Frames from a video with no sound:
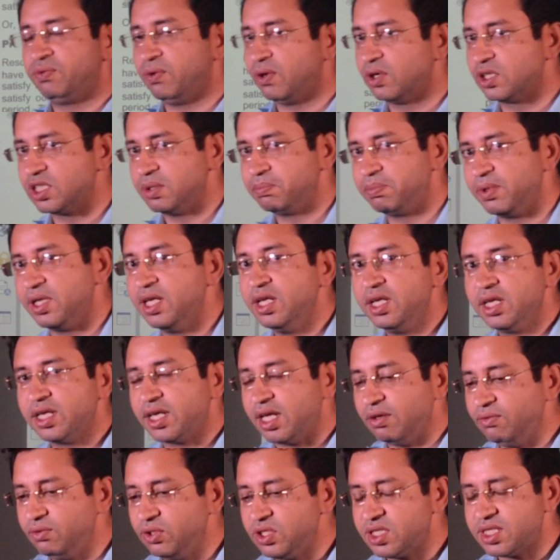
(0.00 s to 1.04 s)
For example,
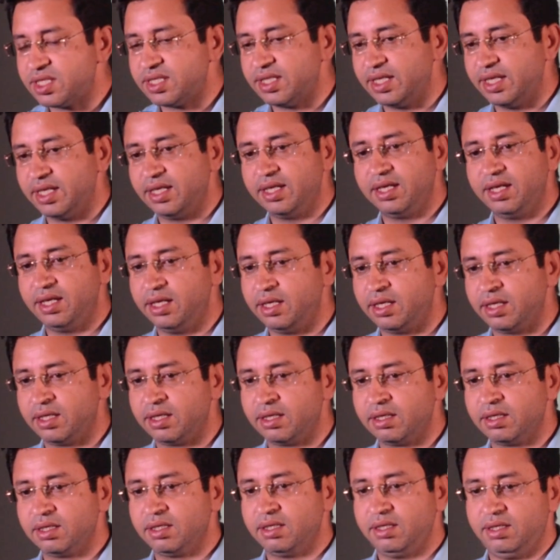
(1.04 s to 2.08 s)
can we say
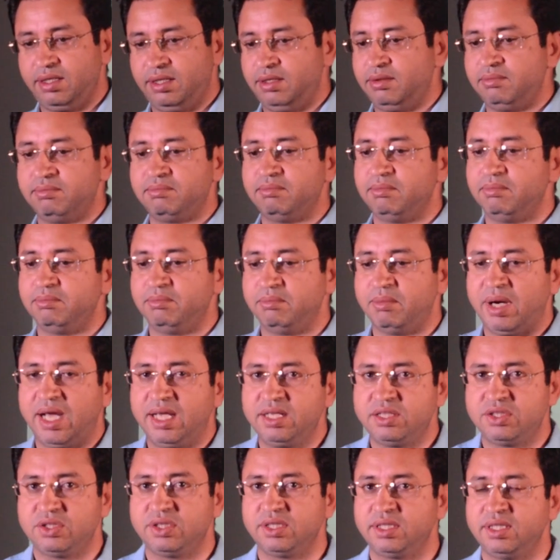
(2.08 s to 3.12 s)
in my
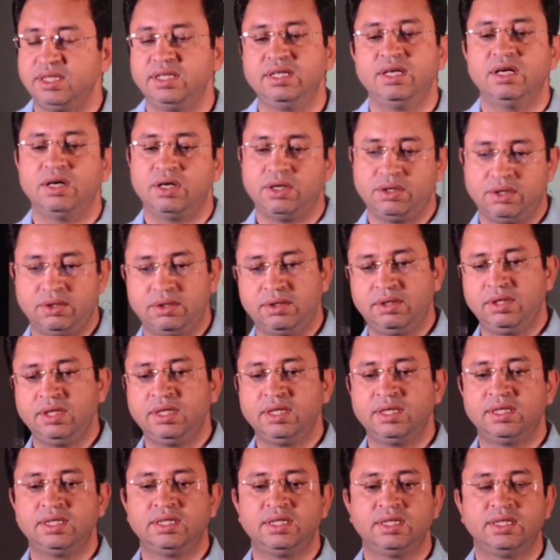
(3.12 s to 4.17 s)
city,
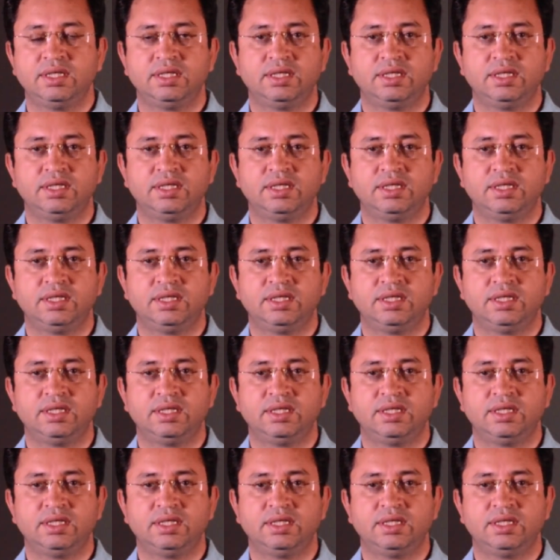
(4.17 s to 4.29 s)
Lahore,